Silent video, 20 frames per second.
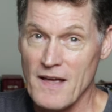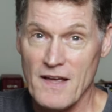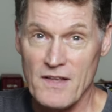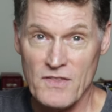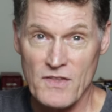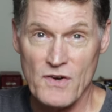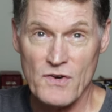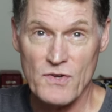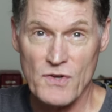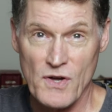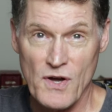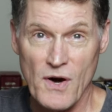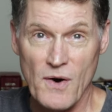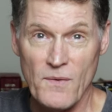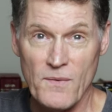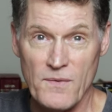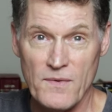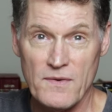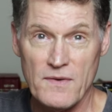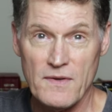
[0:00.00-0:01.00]
And there you go.
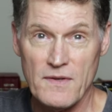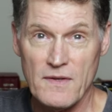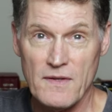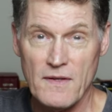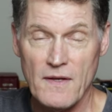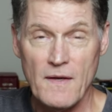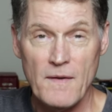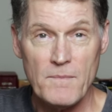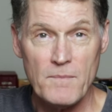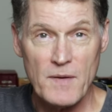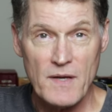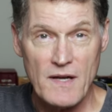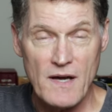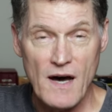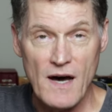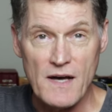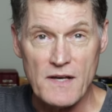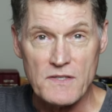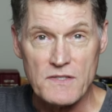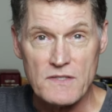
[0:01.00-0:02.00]

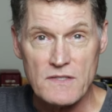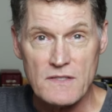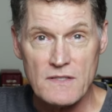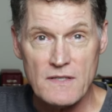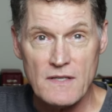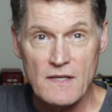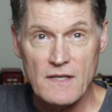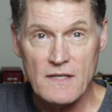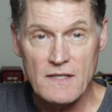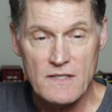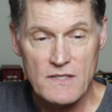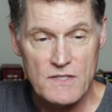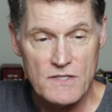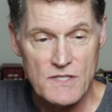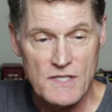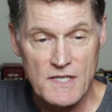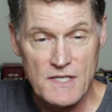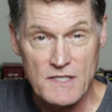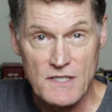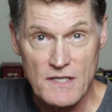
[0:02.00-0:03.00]
Because
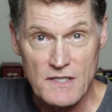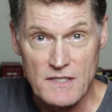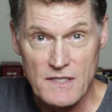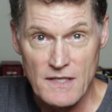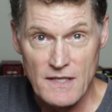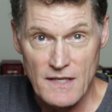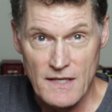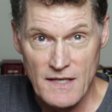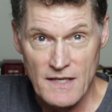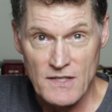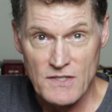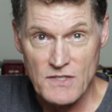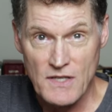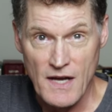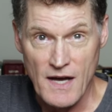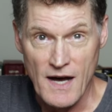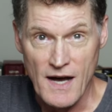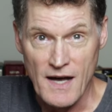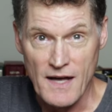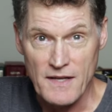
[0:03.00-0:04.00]
Jesus is
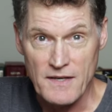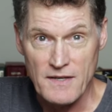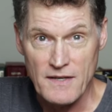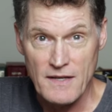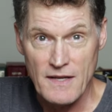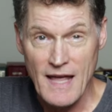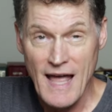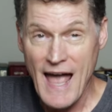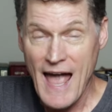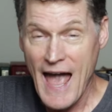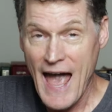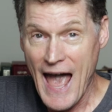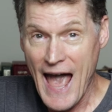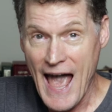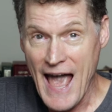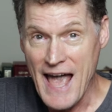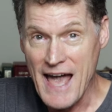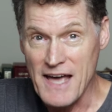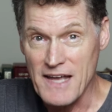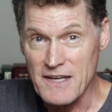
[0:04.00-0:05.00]
God,
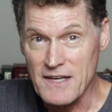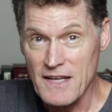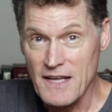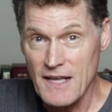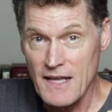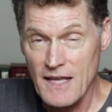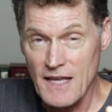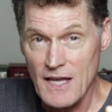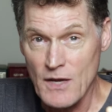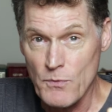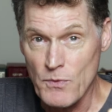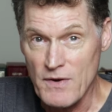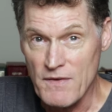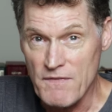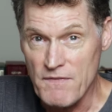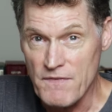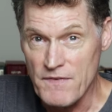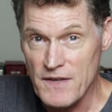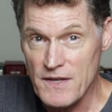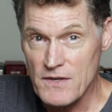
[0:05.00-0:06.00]
and He
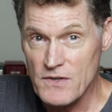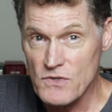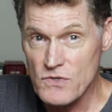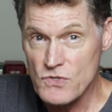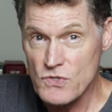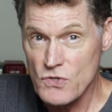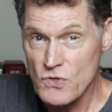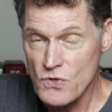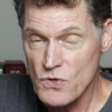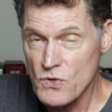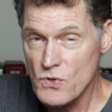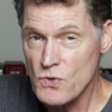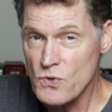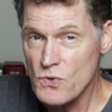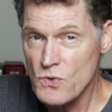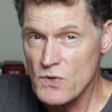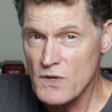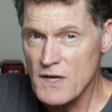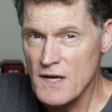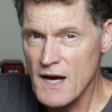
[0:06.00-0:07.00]
reveals
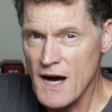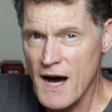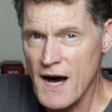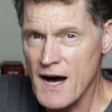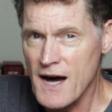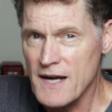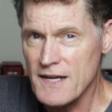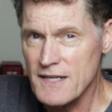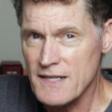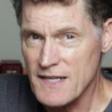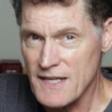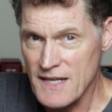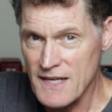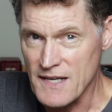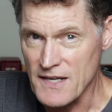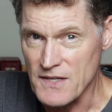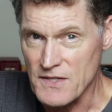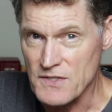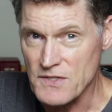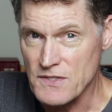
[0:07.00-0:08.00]
who God
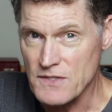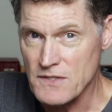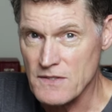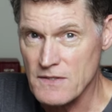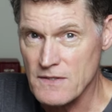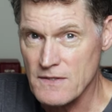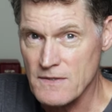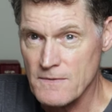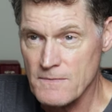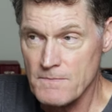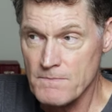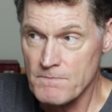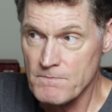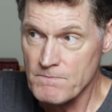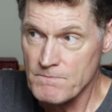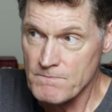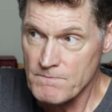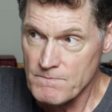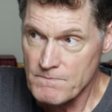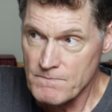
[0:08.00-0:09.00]
is.
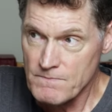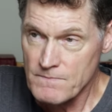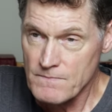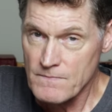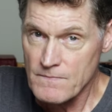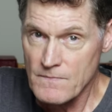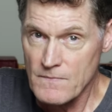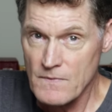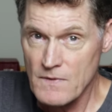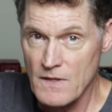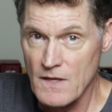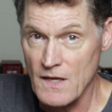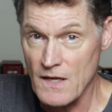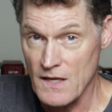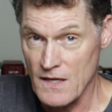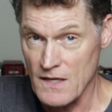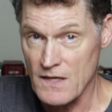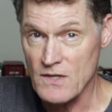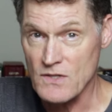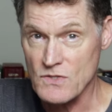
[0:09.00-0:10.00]

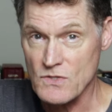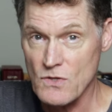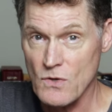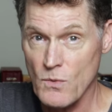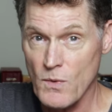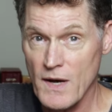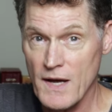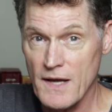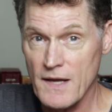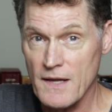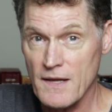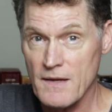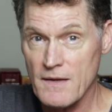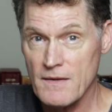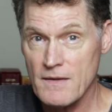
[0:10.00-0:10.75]
He is the way.